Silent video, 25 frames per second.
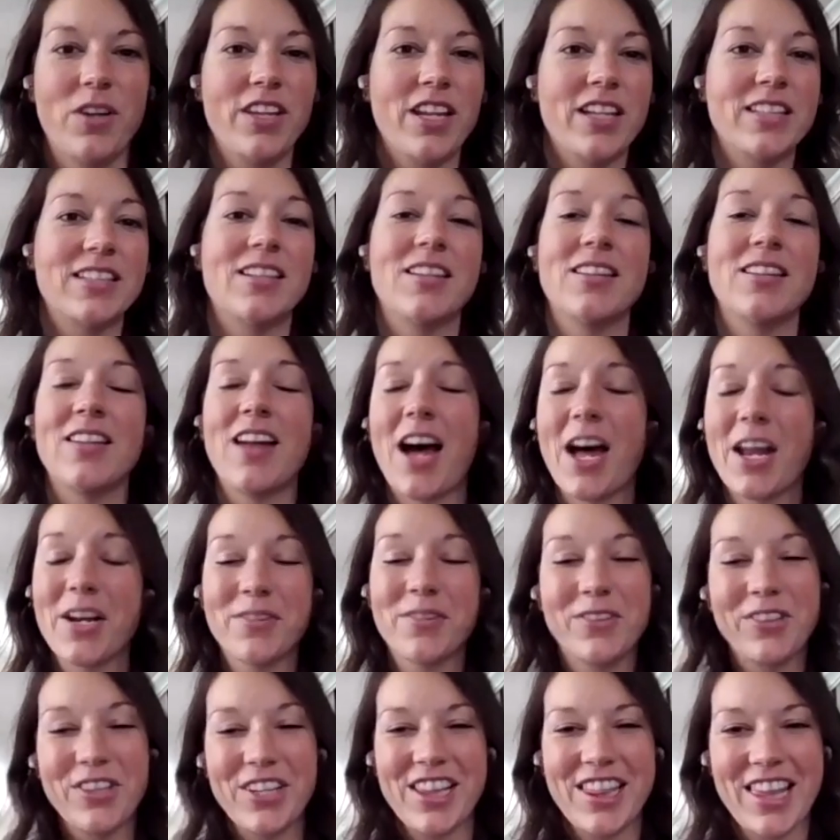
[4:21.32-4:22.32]
Well, that's a lot
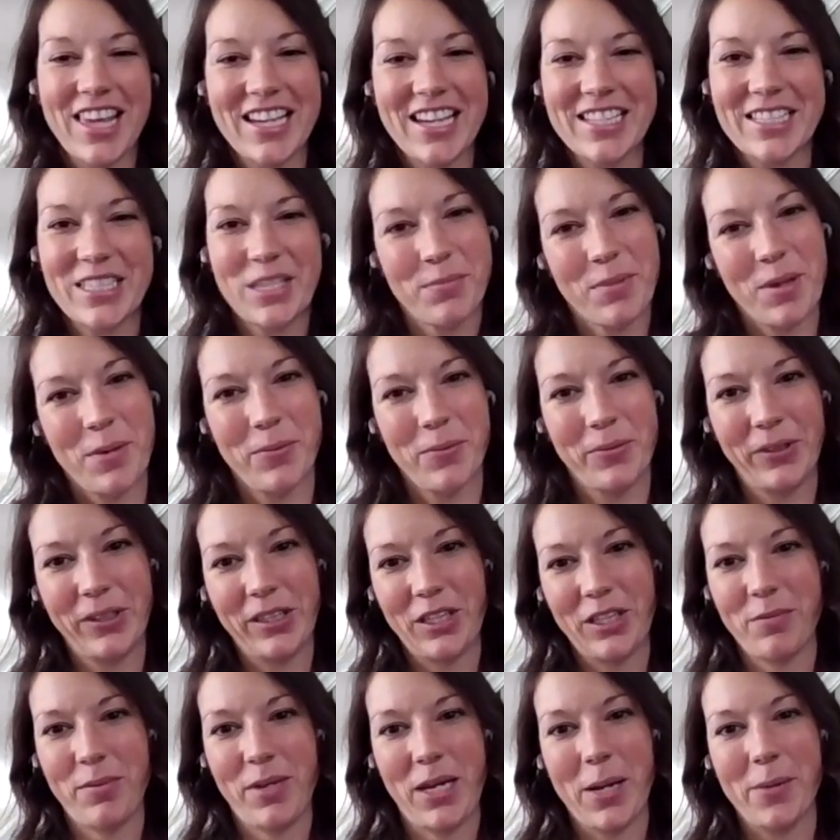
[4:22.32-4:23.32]
of good things that people are going
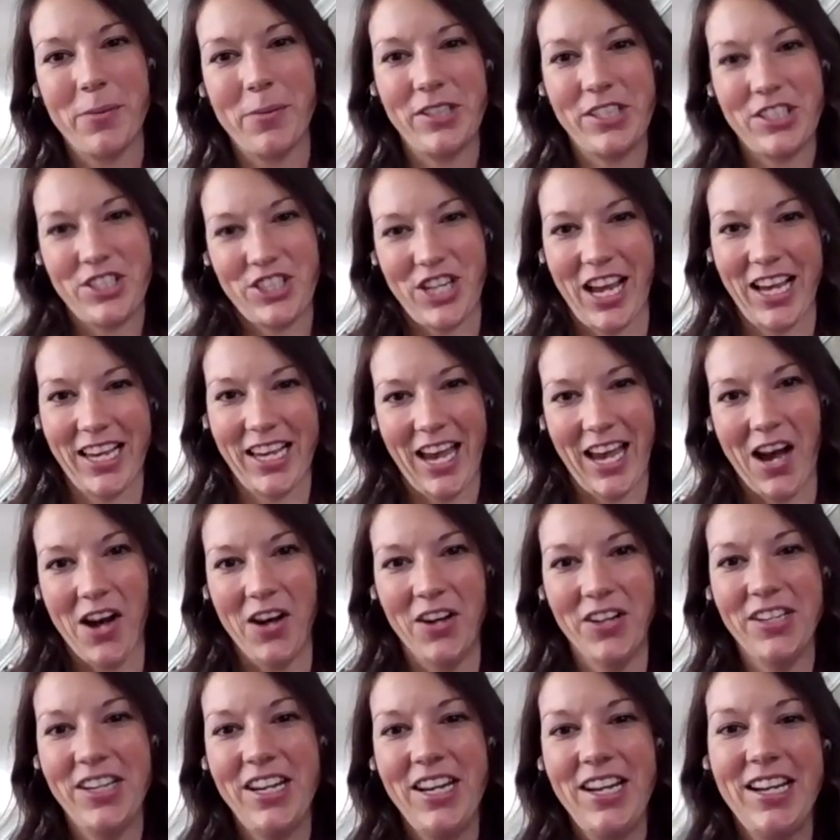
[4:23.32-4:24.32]
to be able to check
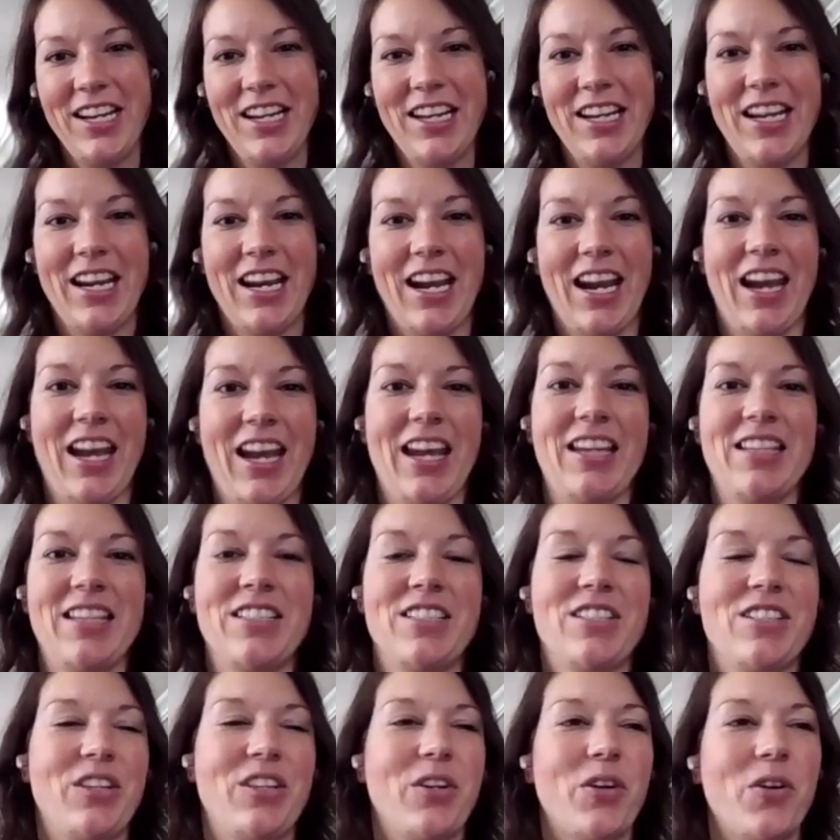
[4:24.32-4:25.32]
out. And,
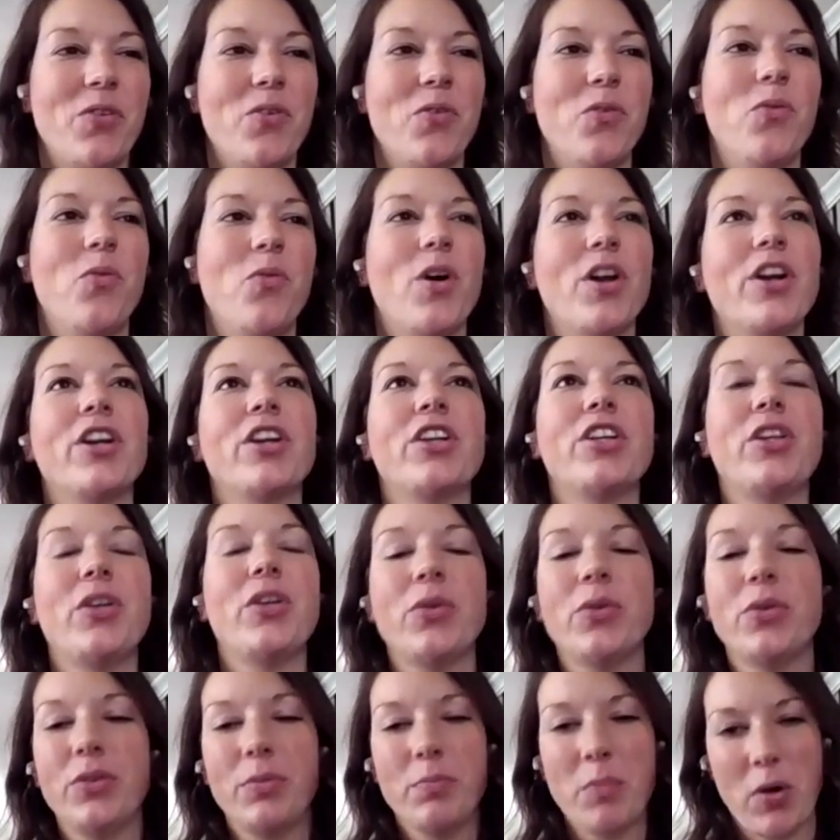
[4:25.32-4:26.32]
you know, what are
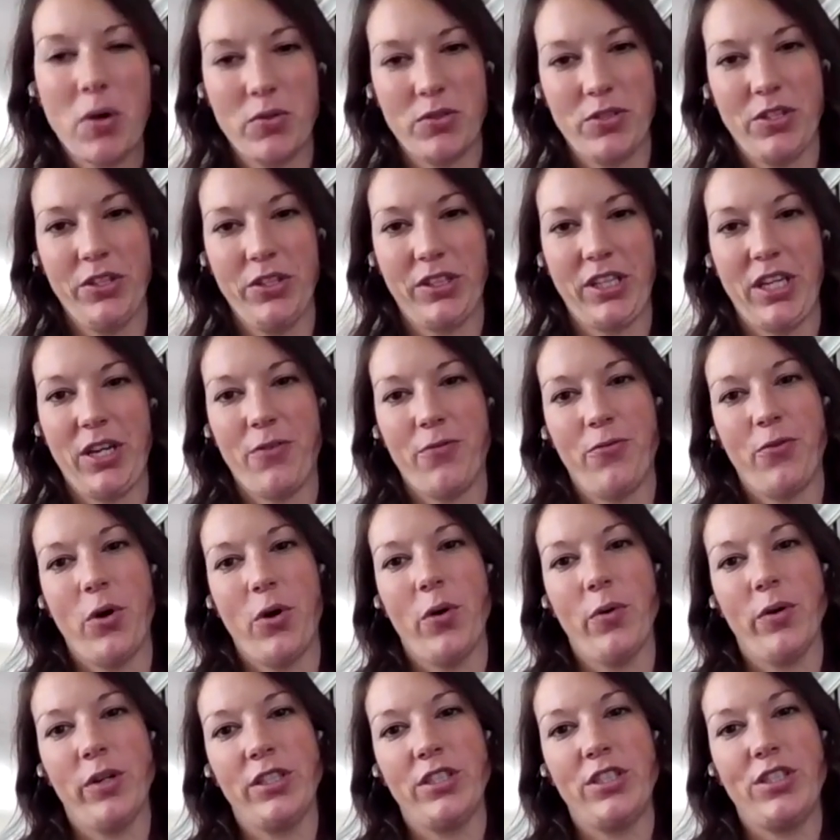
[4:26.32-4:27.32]
you most looking
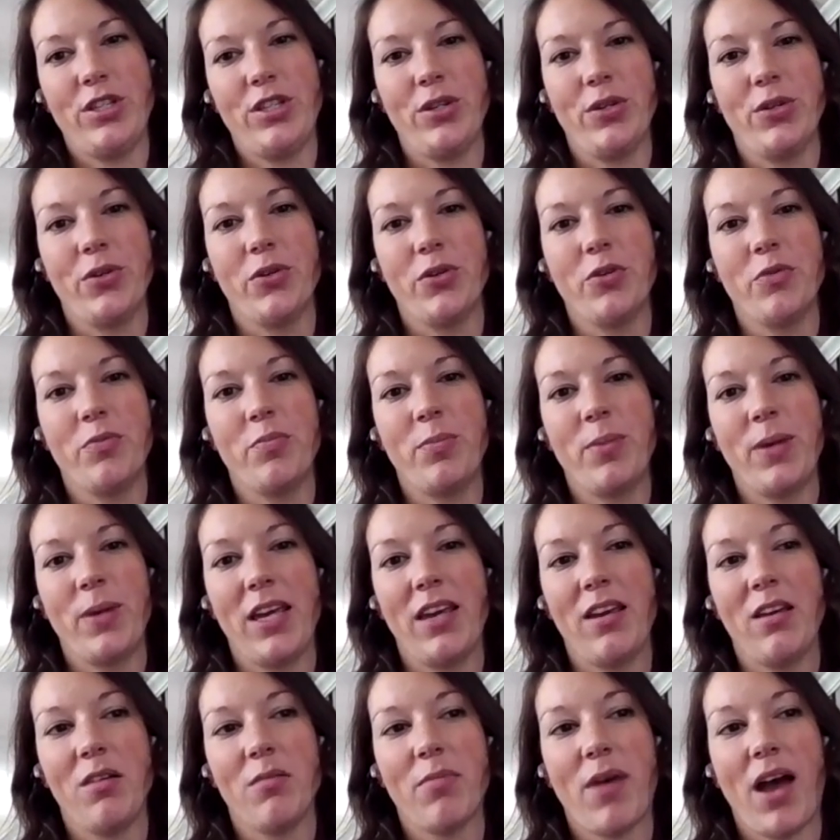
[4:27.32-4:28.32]
forward to
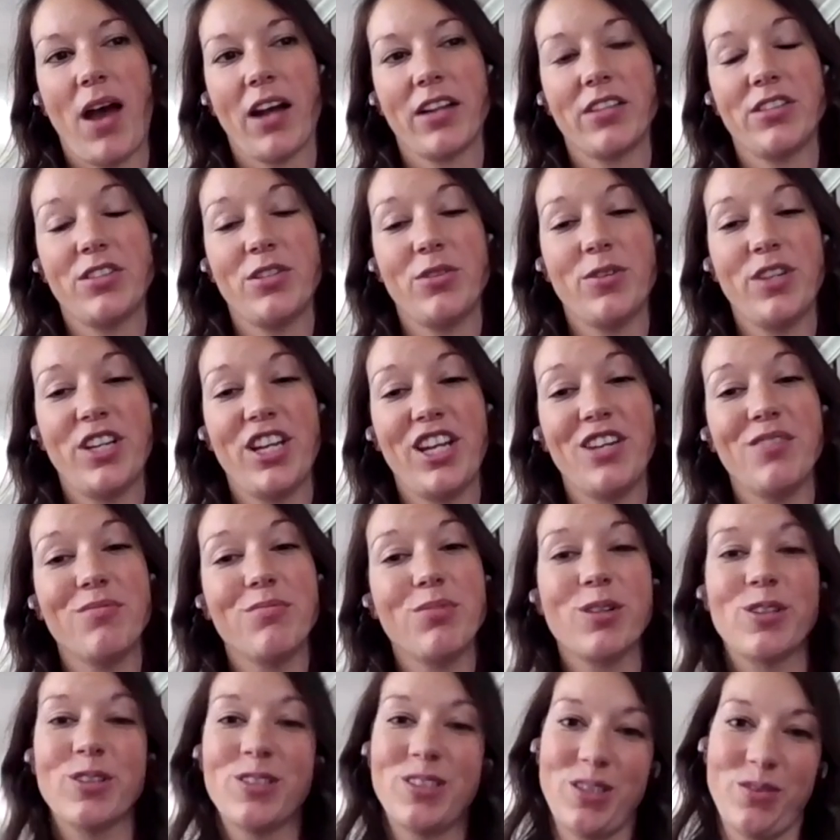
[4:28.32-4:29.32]
being back to an in
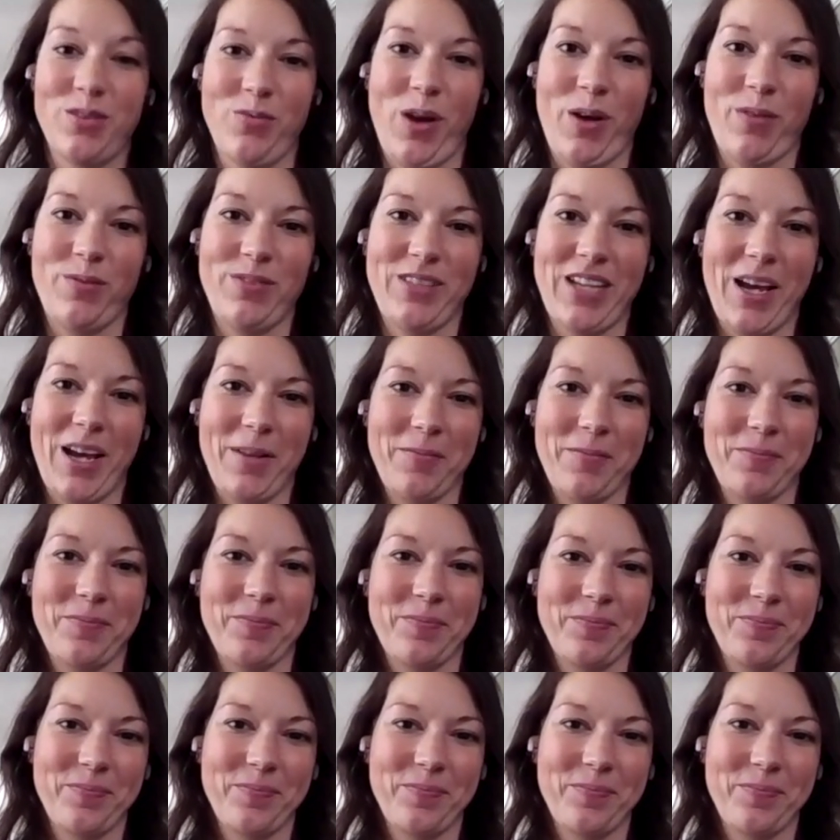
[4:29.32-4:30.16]
person Web Tech?